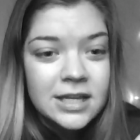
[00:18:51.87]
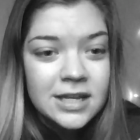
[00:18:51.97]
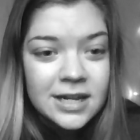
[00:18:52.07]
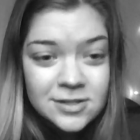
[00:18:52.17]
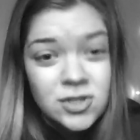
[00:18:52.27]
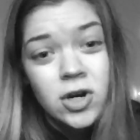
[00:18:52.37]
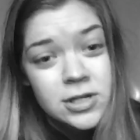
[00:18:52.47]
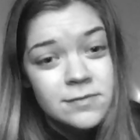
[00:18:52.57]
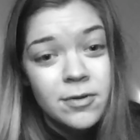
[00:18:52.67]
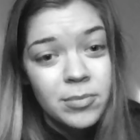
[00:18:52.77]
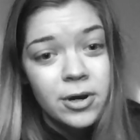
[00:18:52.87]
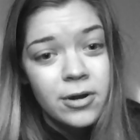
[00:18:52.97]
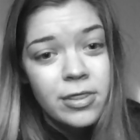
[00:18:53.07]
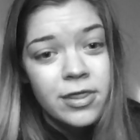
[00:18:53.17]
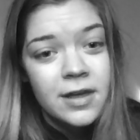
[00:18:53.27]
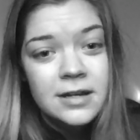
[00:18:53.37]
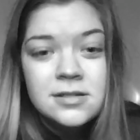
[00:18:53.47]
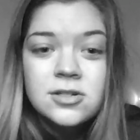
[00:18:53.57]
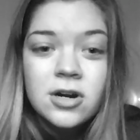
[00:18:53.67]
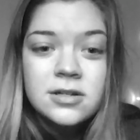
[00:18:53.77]
it starts from birth. It
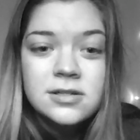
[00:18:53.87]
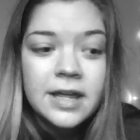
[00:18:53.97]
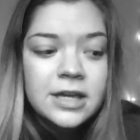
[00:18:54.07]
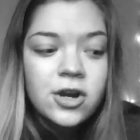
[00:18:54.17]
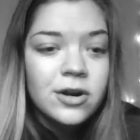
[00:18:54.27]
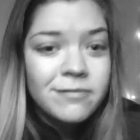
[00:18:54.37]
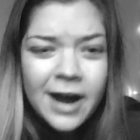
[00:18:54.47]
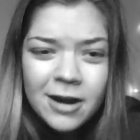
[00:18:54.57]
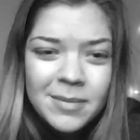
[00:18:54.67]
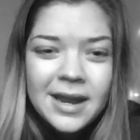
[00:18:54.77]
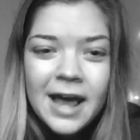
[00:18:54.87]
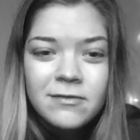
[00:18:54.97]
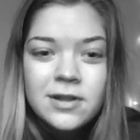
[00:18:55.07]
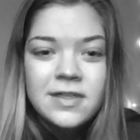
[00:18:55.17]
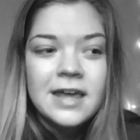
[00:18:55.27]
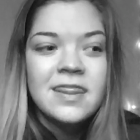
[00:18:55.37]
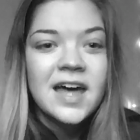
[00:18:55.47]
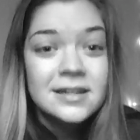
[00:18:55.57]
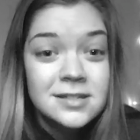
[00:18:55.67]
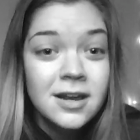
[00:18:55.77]
starts, like, your environment, everything,
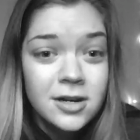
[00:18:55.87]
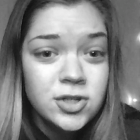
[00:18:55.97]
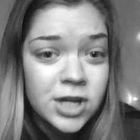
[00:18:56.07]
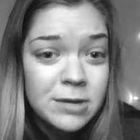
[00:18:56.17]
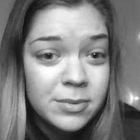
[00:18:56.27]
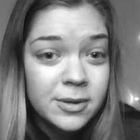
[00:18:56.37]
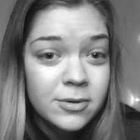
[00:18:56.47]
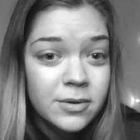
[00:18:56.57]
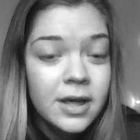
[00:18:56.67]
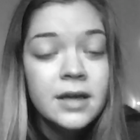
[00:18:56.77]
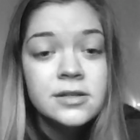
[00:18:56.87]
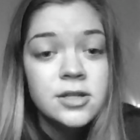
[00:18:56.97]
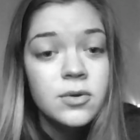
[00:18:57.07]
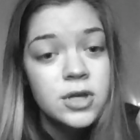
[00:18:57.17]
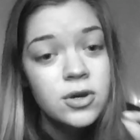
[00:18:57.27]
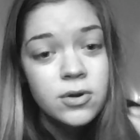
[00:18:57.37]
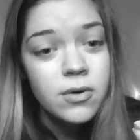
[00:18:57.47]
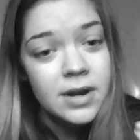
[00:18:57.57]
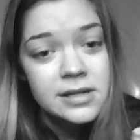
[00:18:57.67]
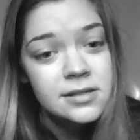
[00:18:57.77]
that's going to shape you. So you
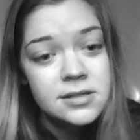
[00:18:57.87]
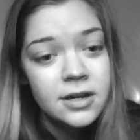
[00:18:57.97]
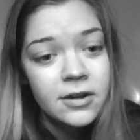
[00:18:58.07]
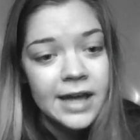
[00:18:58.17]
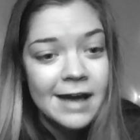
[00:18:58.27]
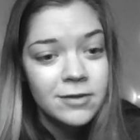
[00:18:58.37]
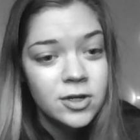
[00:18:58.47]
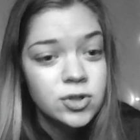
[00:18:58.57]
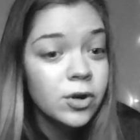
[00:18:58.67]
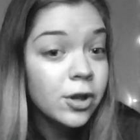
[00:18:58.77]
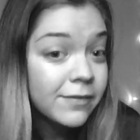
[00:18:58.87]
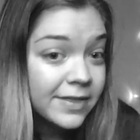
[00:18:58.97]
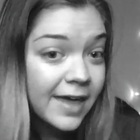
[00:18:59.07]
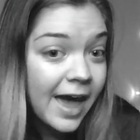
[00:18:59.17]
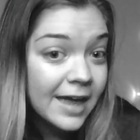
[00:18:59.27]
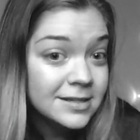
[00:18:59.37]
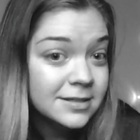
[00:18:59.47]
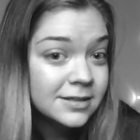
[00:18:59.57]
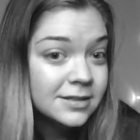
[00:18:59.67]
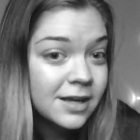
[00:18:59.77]
don't necessarily have control over that,
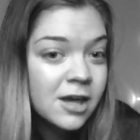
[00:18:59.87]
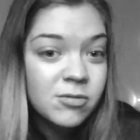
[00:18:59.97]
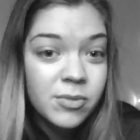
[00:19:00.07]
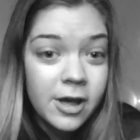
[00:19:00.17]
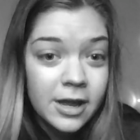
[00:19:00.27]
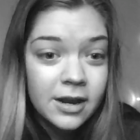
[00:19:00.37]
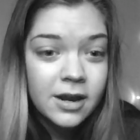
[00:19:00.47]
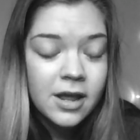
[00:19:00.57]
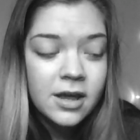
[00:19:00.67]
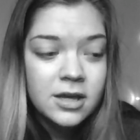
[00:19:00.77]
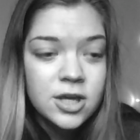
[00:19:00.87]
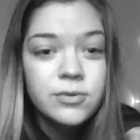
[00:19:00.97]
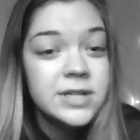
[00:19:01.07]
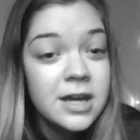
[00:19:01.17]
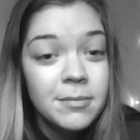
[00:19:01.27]
but you take